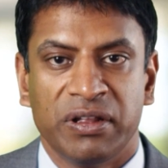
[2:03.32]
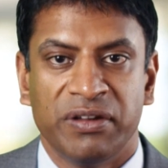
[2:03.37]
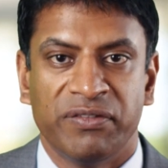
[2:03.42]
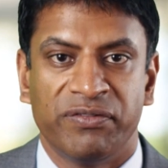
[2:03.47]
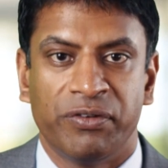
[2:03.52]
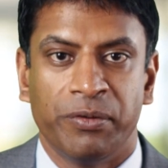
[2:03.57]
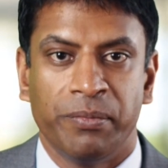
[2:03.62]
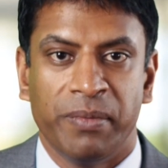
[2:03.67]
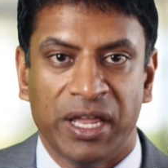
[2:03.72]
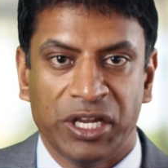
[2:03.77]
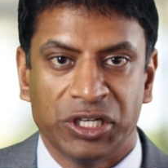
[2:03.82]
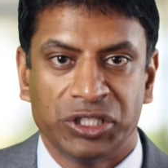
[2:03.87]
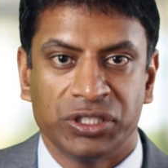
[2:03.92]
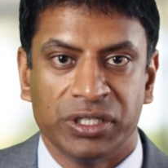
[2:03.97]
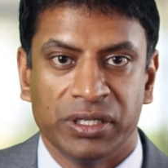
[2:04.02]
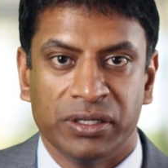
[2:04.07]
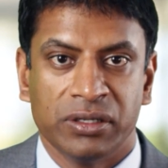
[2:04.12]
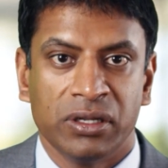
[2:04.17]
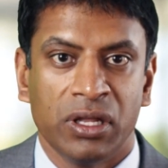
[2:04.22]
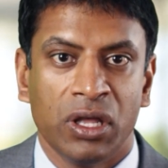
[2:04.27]

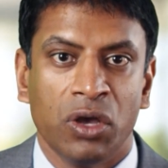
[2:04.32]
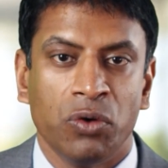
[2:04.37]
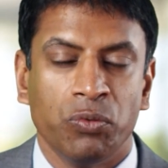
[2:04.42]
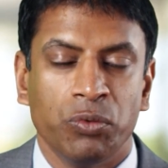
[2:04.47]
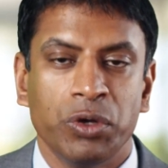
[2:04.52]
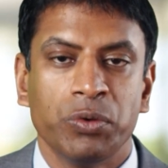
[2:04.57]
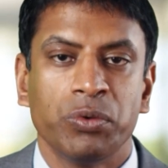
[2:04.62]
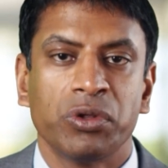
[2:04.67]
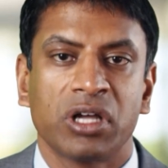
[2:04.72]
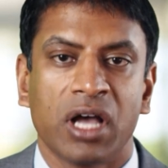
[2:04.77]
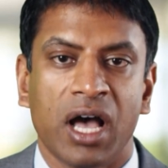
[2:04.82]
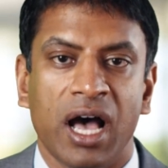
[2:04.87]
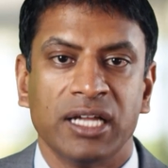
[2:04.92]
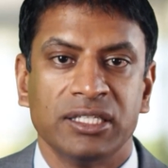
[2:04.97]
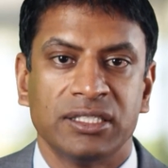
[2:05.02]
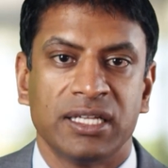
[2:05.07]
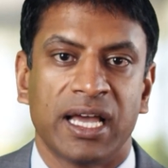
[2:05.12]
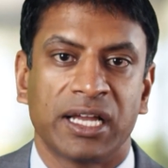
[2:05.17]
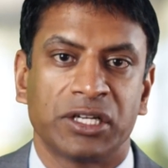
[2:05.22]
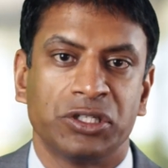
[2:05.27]
information, we will
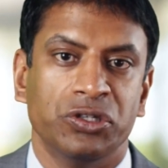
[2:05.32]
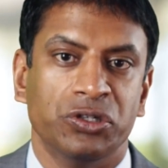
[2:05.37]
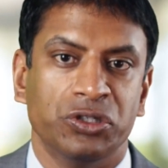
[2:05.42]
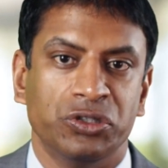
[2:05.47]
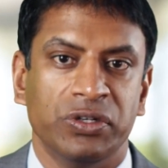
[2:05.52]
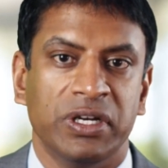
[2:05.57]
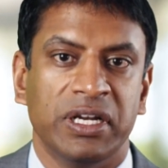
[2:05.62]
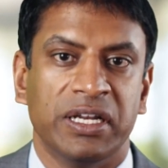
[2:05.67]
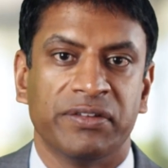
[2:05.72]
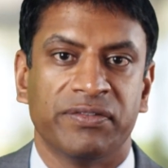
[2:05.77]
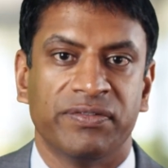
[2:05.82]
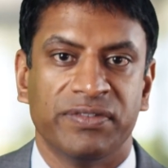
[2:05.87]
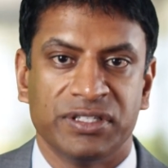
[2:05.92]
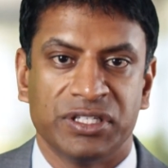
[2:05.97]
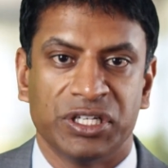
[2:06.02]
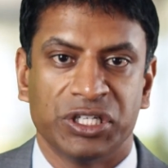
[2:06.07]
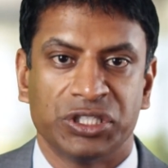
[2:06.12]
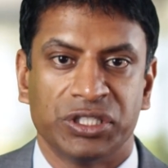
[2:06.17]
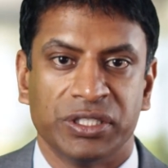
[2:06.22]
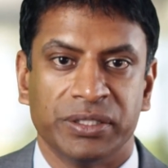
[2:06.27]
contact your treating
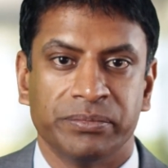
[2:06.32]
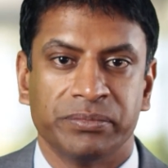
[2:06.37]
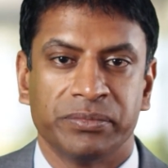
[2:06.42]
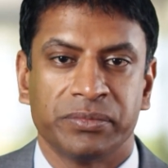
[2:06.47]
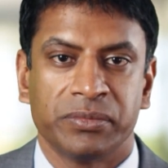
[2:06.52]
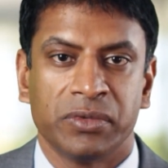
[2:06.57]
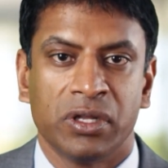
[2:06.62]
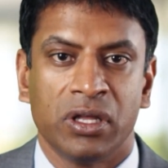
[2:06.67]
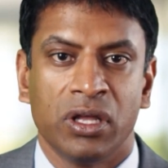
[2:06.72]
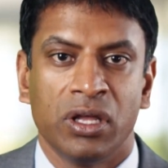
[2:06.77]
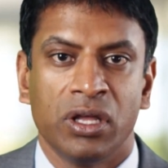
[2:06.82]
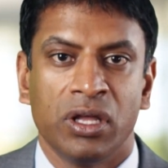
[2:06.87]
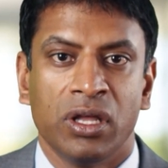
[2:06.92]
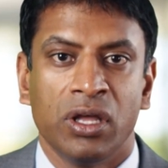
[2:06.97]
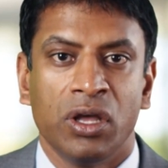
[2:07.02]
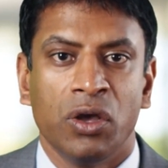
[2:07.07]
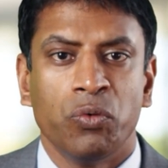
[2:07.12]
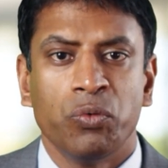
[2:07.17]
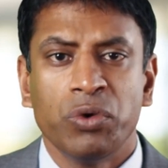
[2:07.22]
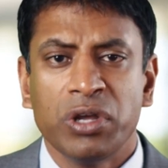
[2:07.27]
physician.
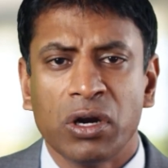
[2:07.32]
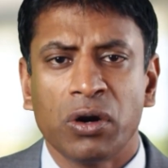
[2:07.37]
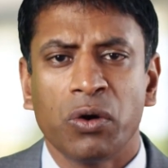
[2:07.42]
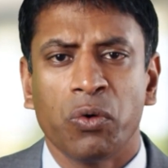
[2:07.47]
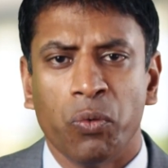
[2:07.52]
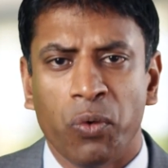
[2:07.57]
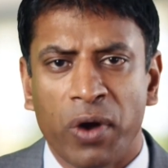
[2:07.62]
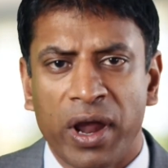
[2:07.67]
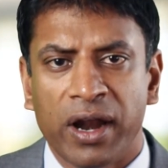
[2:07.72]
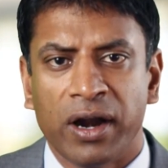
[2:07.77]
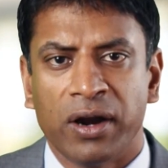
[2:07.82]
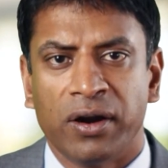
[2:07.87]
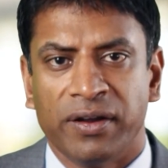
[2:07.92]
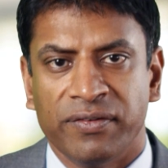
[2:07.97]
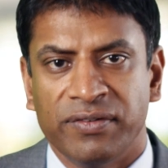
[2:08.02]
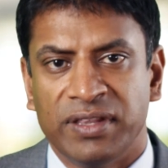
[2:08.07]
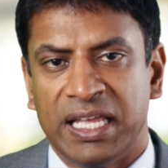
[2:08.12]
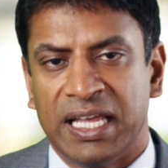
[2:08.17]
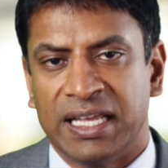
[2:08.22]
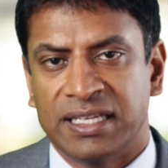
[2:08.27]
We are aware
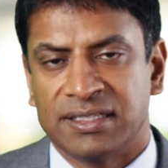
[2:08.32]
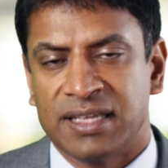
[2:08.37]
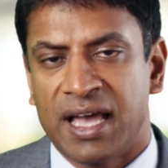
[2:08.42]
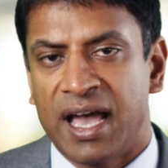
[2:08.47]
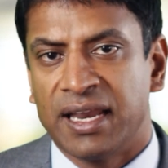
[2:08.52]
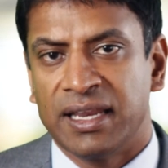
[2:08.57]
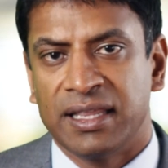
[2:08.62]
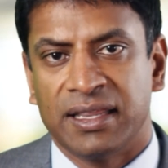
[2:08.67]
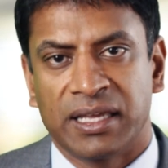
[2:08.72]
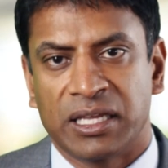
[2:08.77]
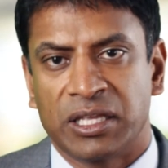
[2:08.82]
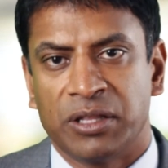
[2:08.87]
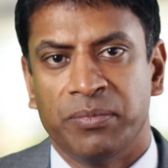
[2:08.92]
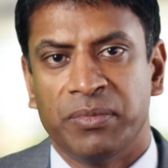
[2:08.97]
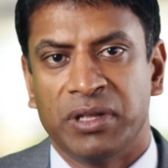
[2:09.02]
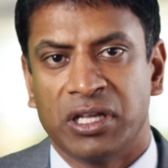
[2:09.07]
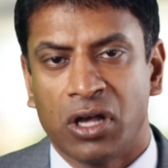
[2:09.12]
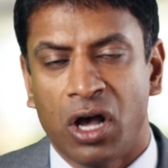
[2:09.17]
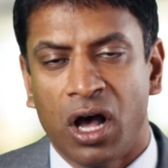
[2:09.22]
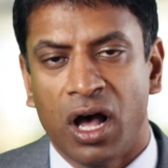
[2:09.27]
of the anxiety that can
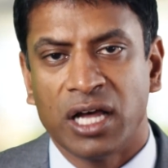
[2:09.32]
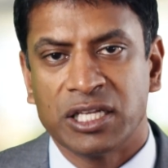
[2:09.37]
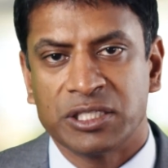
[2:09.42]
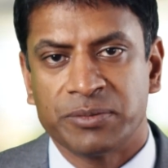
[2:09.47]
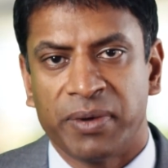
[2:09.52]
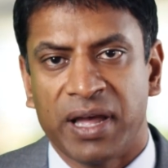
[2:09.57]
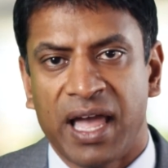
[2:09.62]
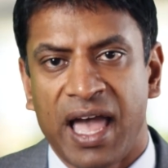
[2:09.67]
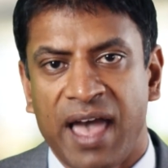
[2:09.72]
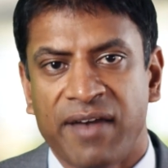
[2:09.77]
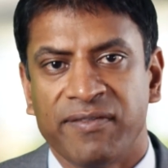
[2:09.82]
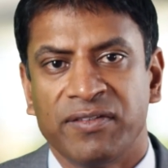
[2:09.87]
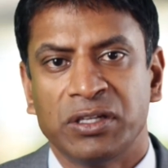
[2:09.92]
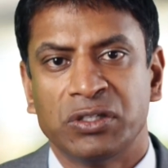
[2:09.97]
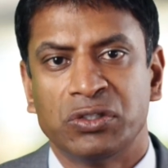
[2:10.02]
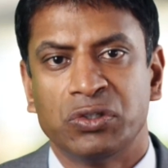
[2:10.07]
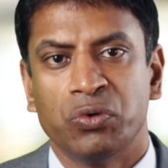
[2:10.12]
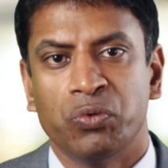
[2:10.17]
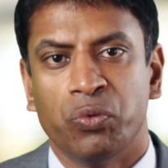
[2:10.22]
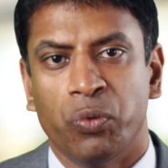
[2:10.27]
be caused by having
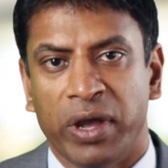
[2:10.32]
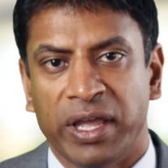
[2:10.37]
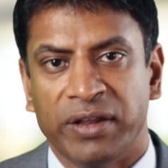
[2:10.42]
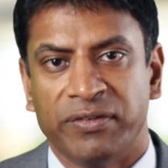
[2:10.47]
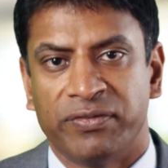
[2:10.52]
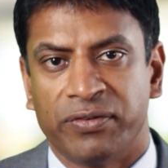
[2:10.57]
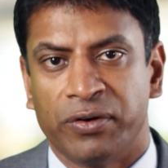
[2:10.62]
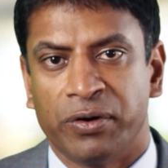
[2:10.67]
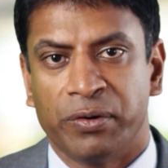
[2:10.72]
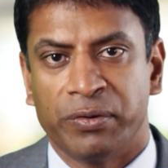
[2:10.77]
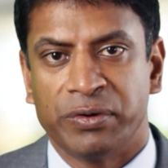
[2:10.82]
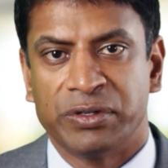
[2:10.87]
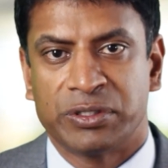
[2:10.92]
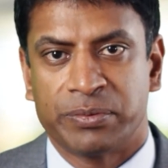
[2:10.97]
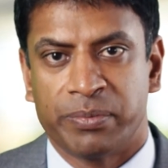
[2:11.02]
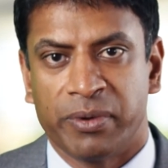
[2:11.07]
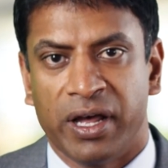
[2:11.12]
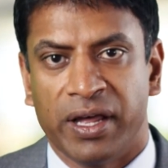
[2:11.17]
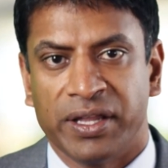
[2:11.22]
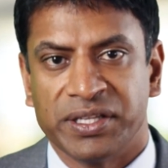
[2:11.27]
to wait for a
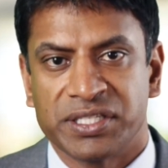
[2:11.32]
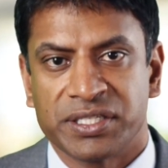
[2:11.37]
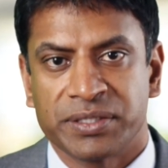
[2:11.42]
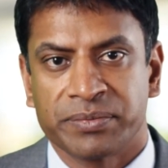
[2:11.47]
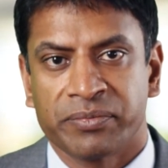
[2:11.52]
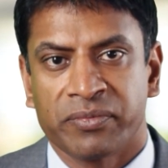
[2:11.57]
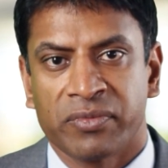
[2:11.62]
response.